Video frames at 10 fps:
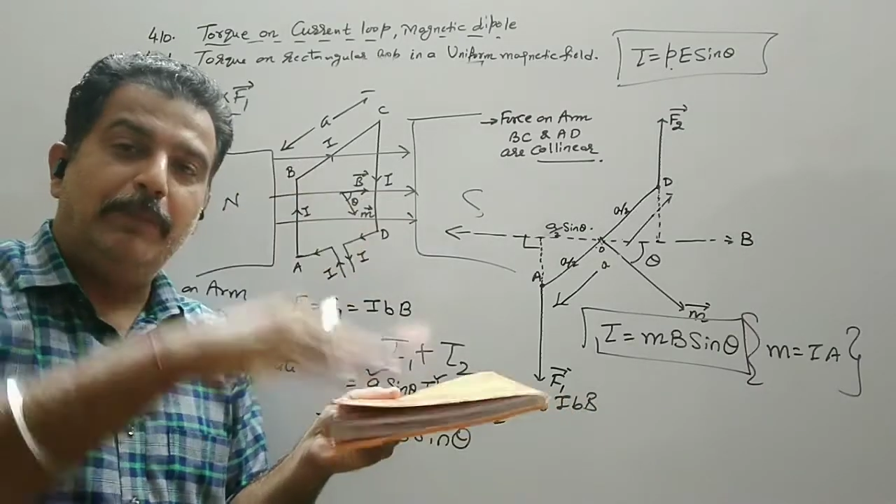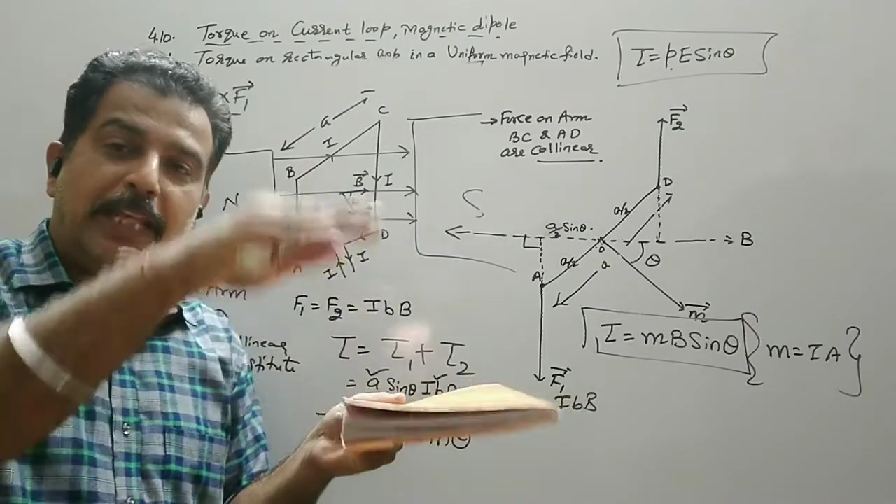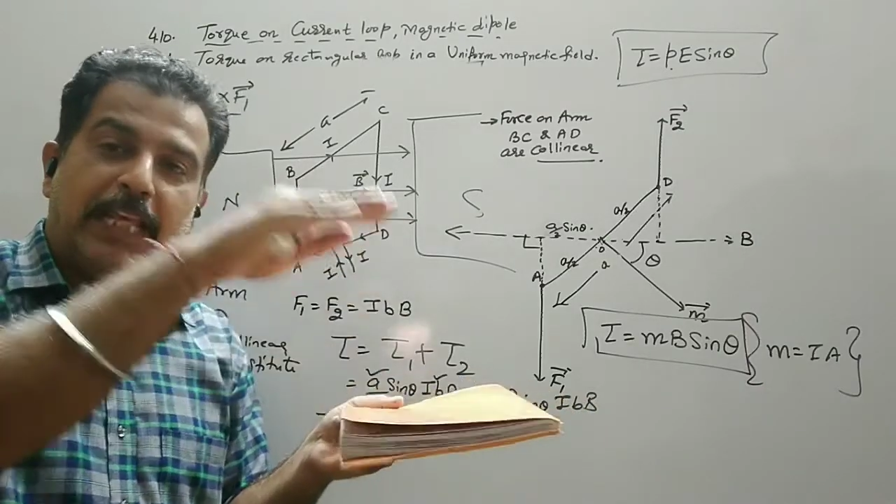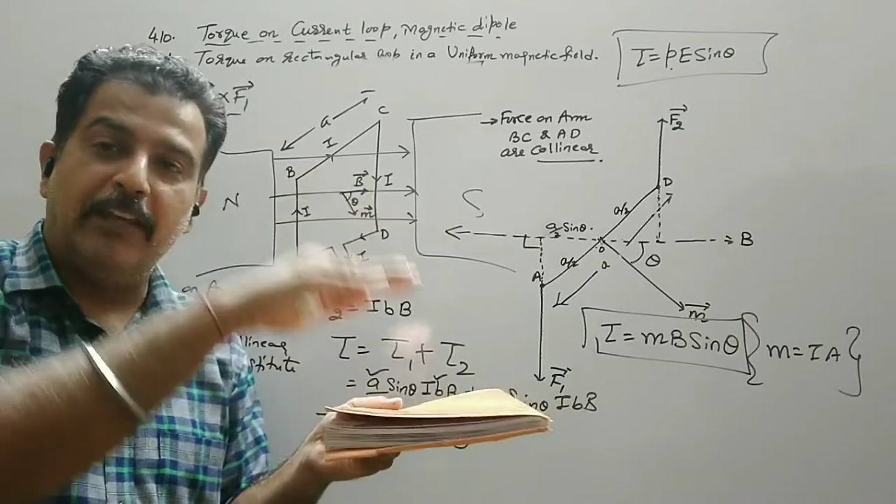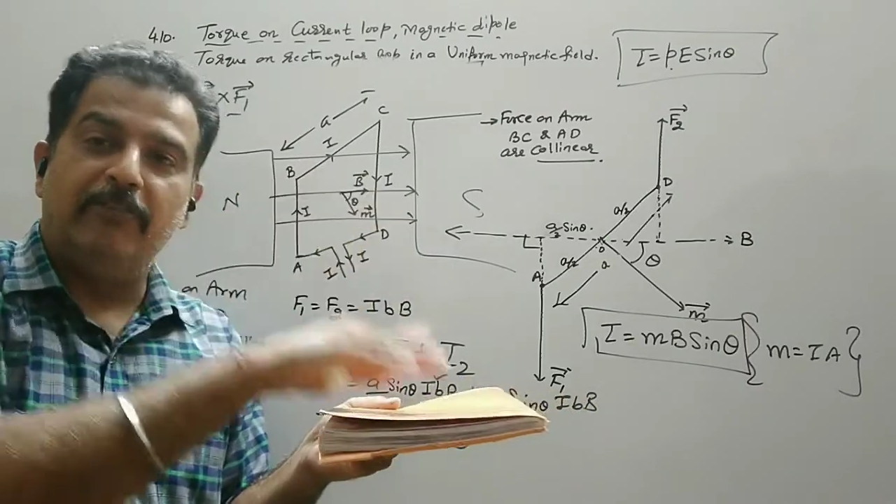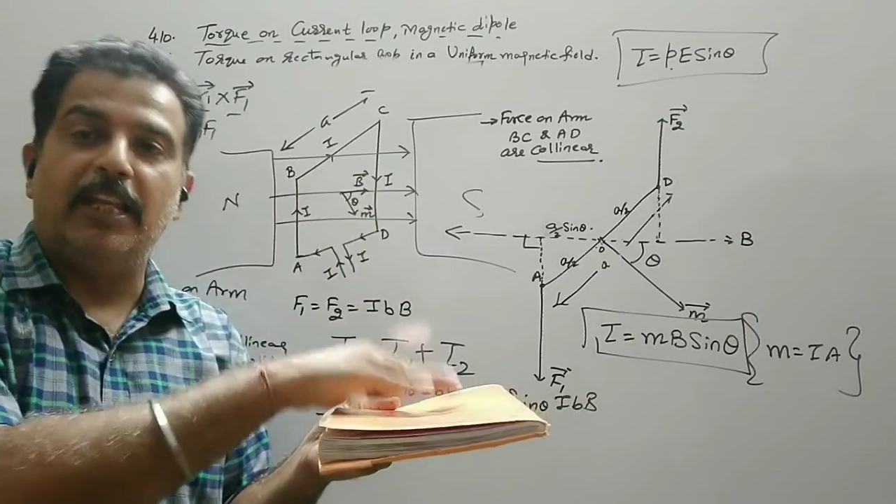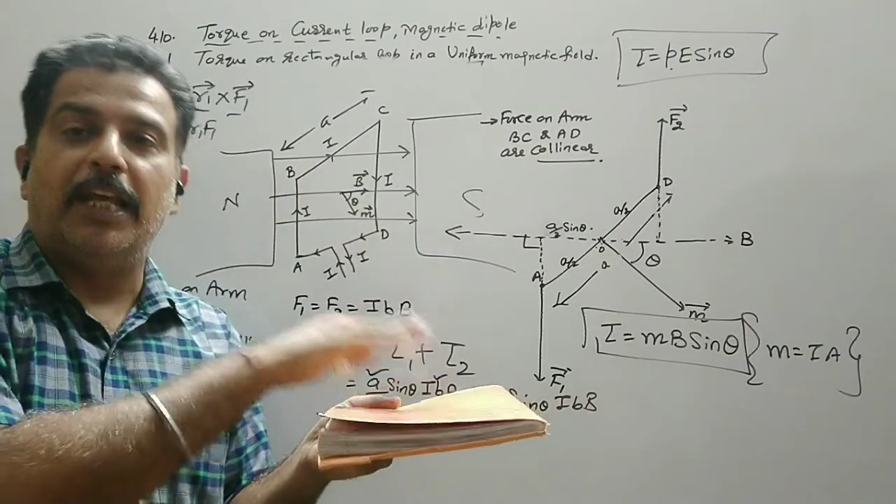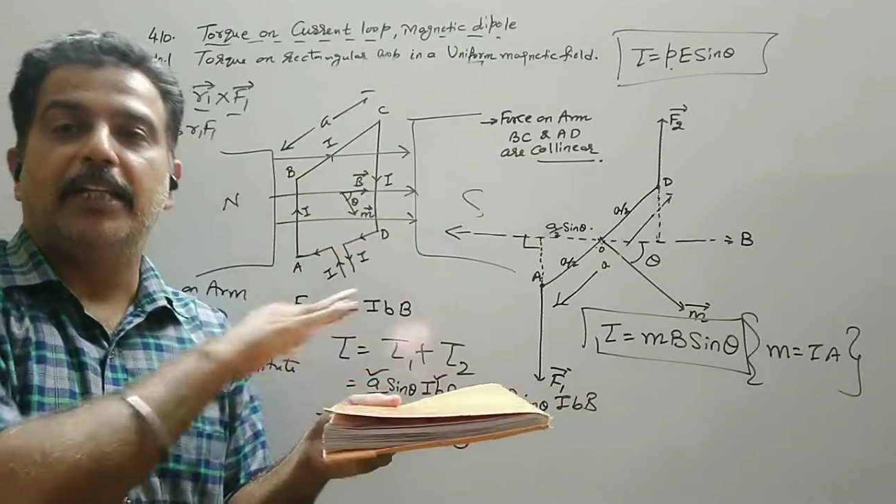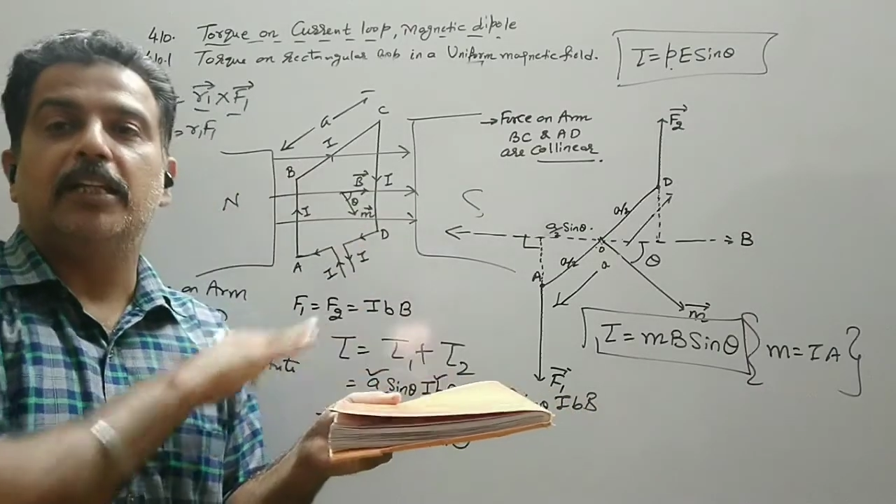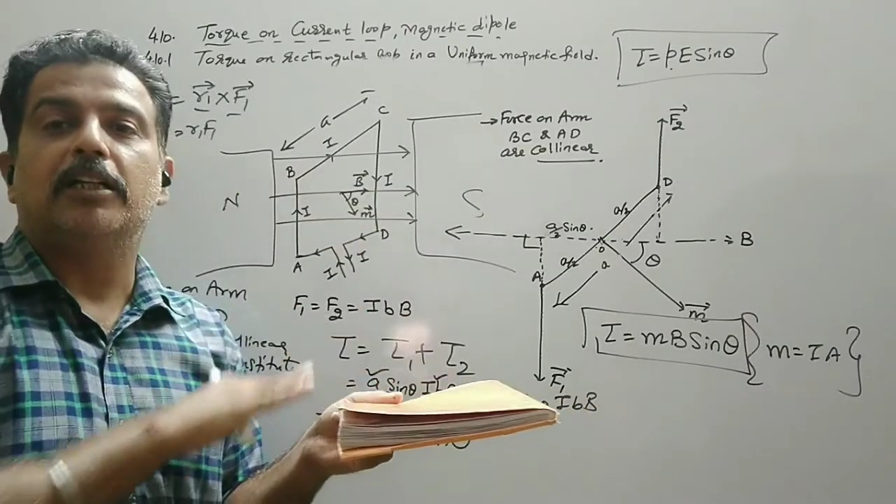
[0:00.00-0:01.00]
behave
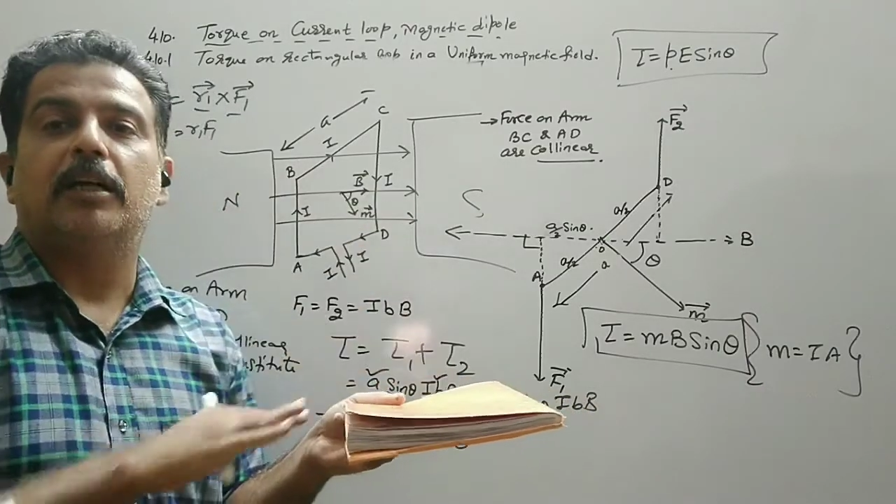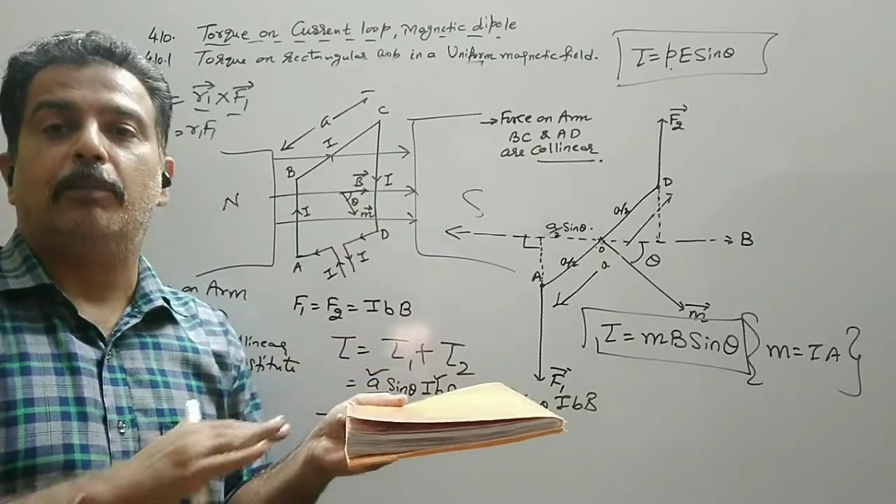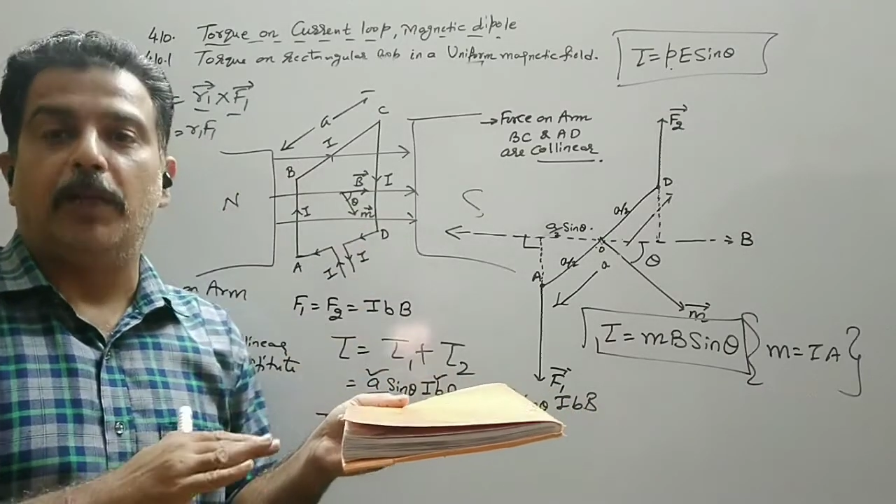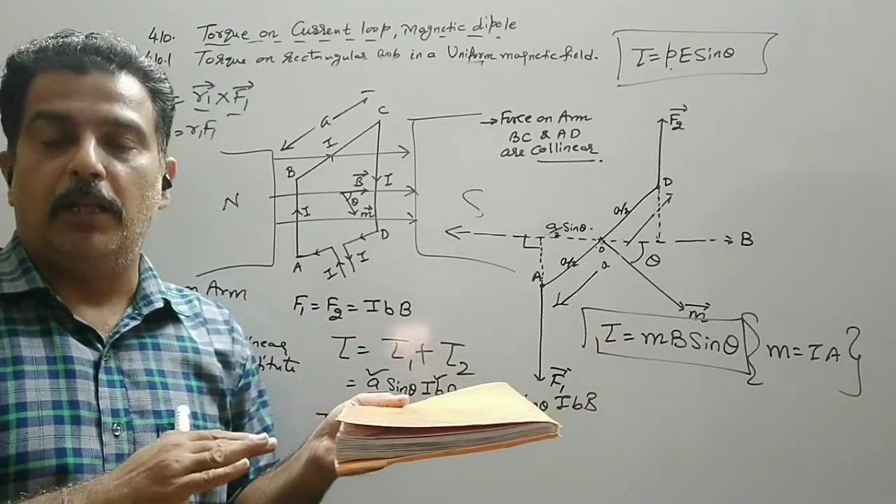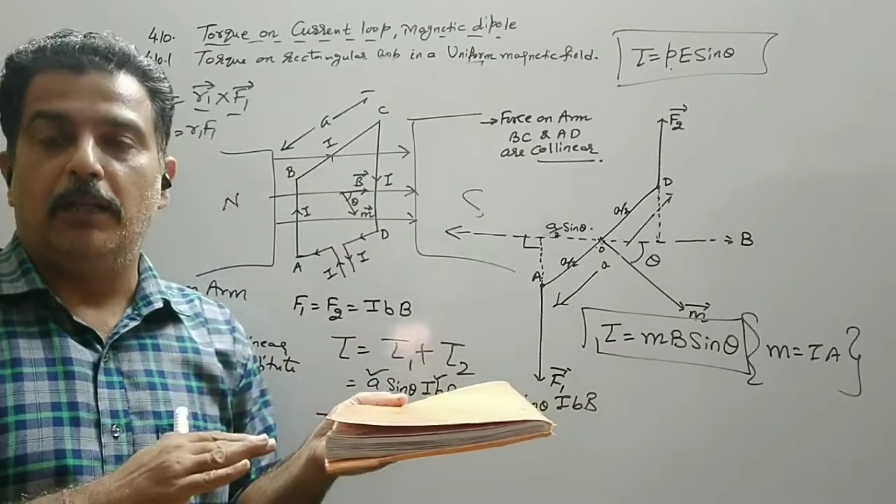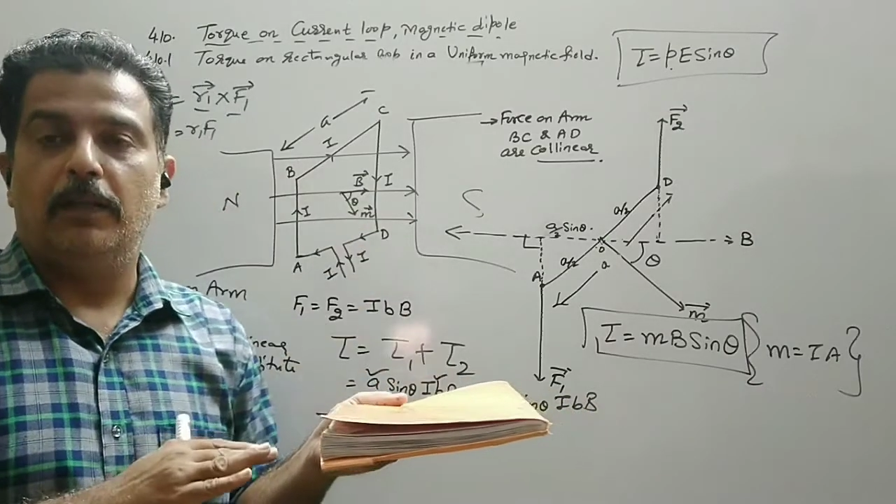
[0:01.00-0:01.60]
like a couple